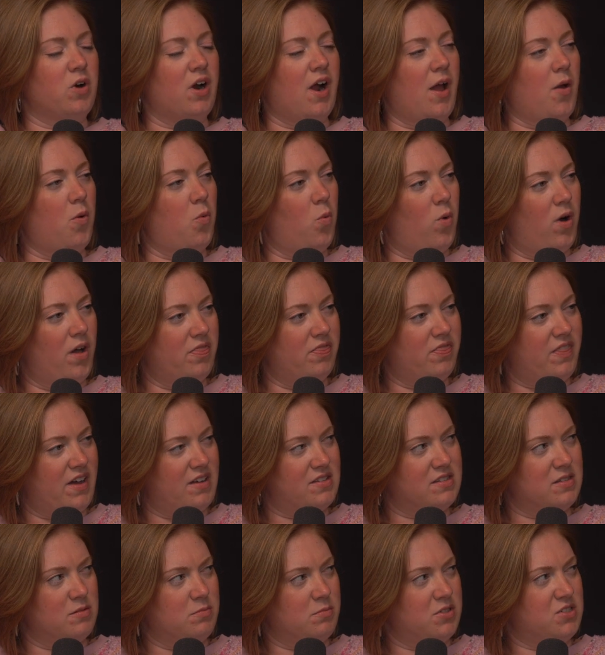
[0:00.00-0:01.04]
where I
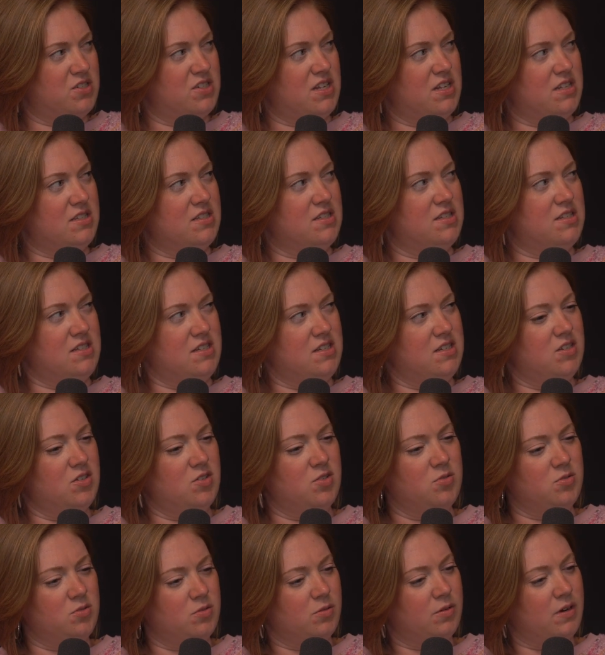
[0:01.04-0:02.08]
1000% see
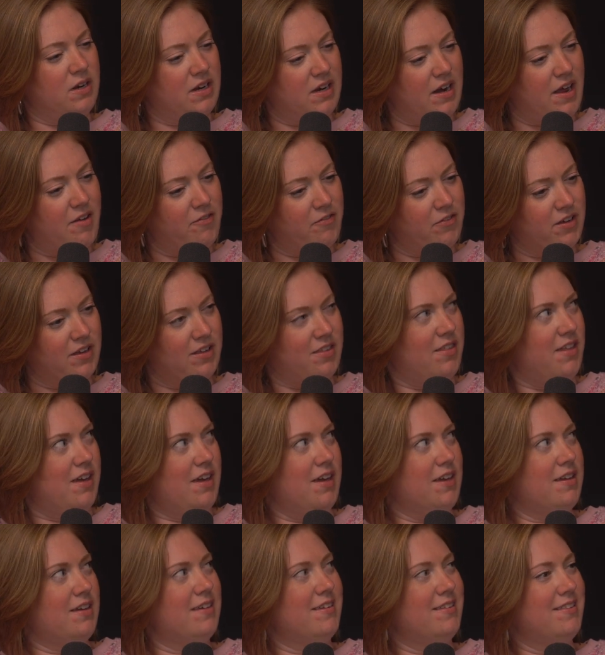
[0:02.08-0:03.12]
you in
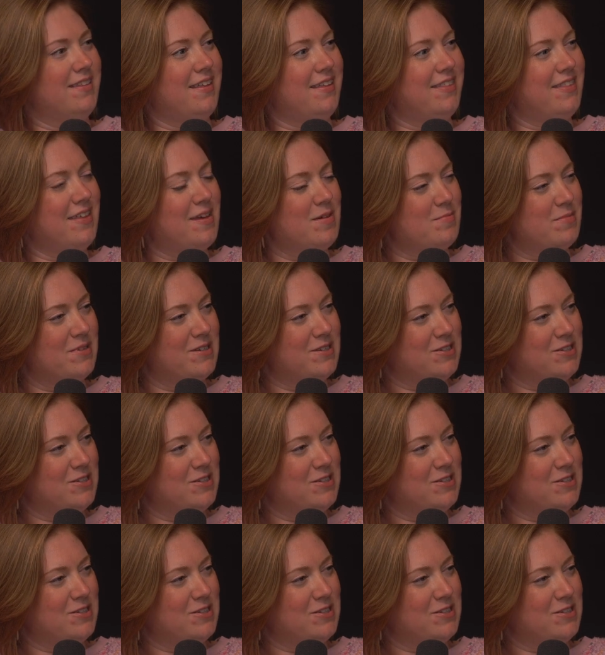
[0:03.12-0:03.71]
everything that they